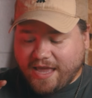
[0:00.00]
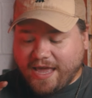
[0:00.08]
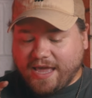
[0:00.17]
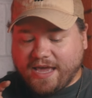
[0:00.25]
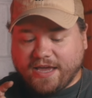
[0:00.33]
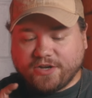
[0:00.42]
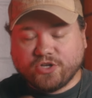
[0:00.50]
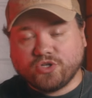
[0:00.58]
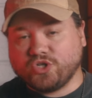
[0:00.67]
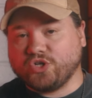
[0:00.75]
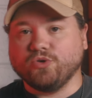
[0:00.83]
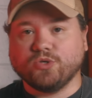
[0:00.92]
and
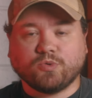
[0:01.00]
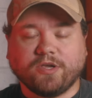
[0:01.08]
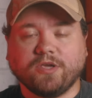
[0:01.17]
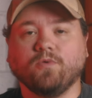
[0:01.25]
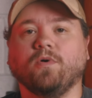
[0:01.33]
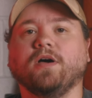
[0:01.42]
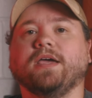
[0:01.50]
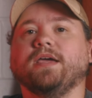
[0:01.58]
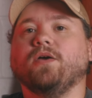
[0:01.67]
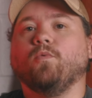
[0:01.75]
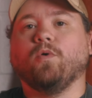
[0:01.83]
choose what you want.